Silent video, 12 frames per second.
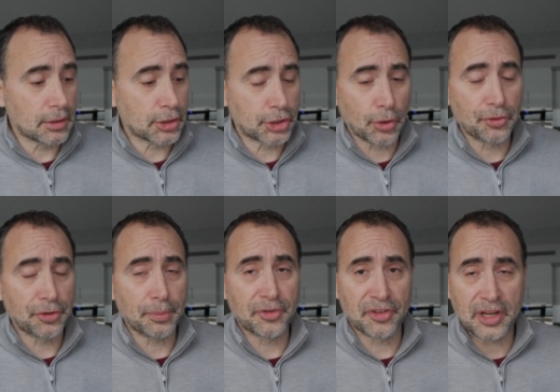show
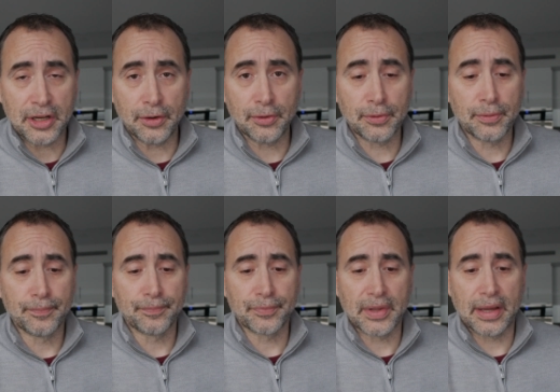some skill,
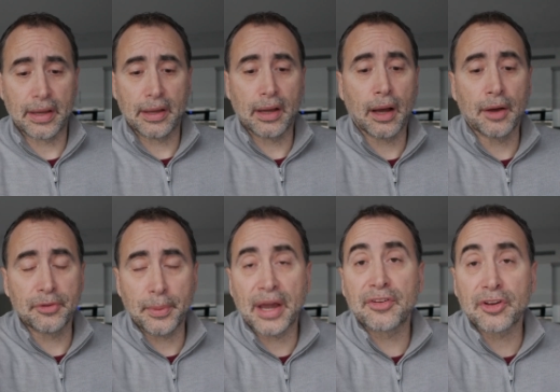uh,
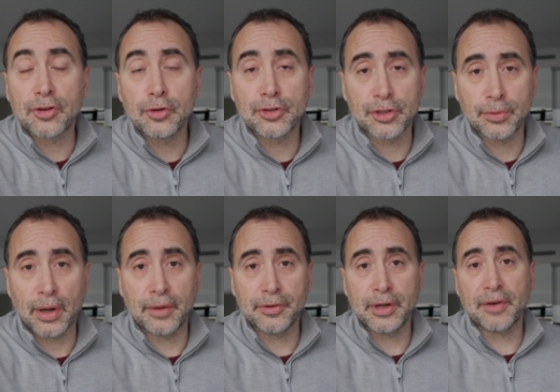some execution
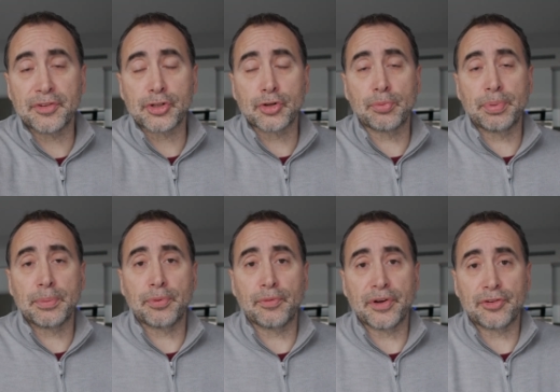rather. You have to show
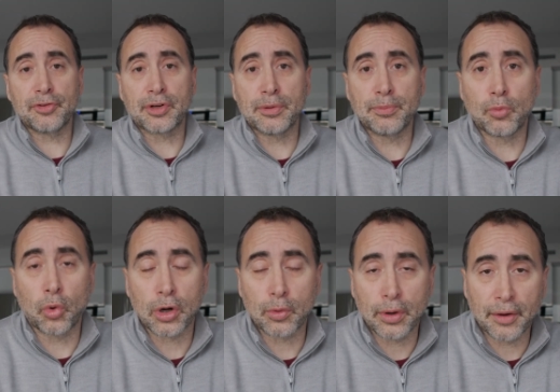people that you can
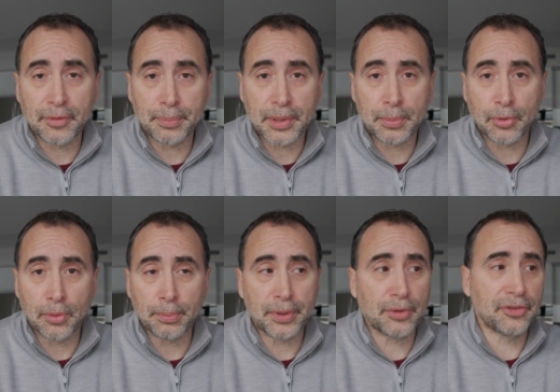work with other people
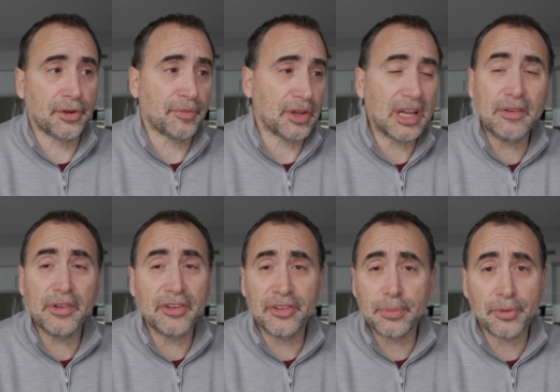and build something,
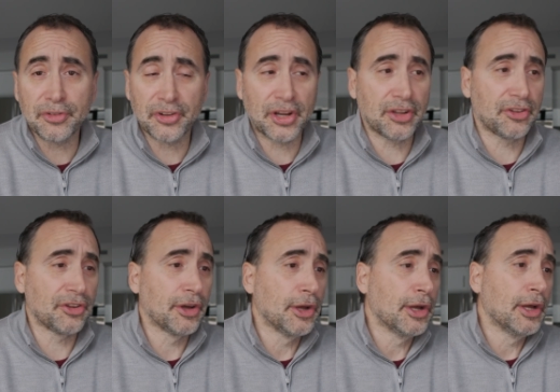even simple sites.
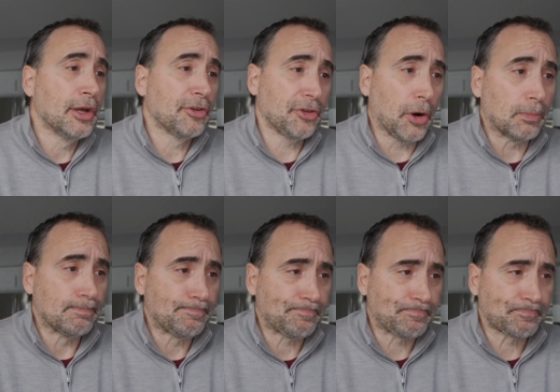
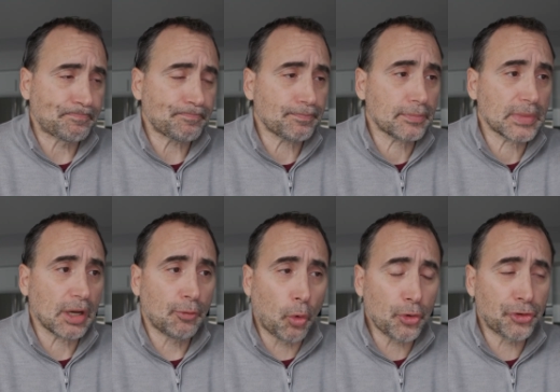So
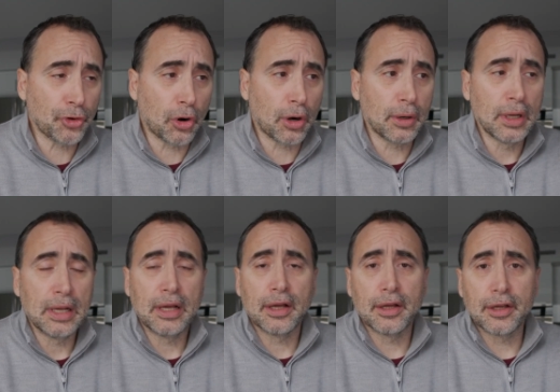for sure,
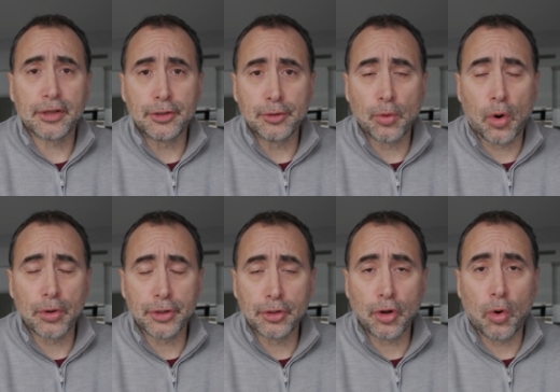you
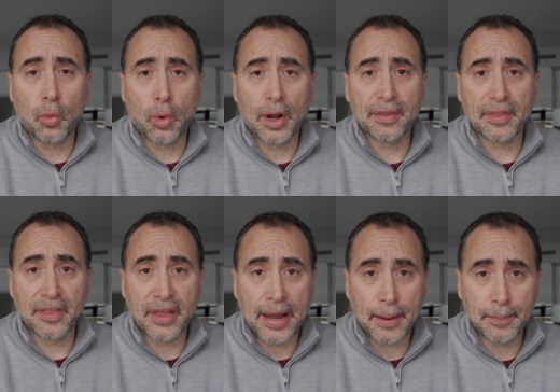will you don't want
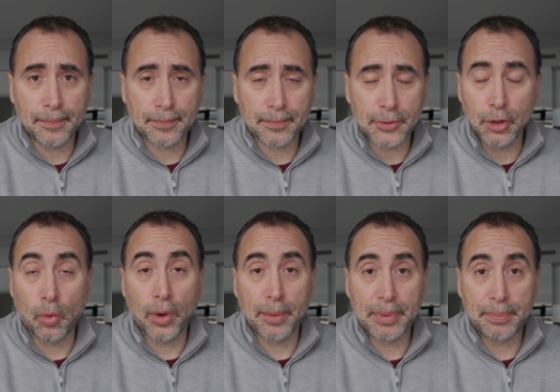them you
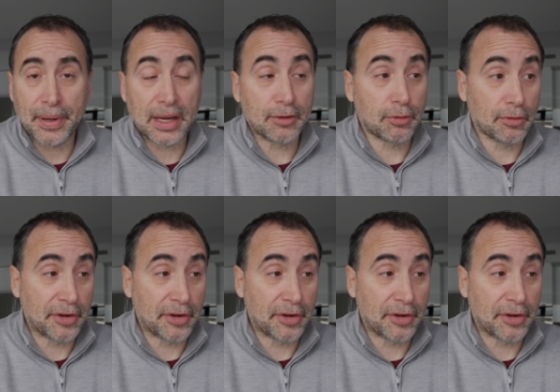don't want to be paying for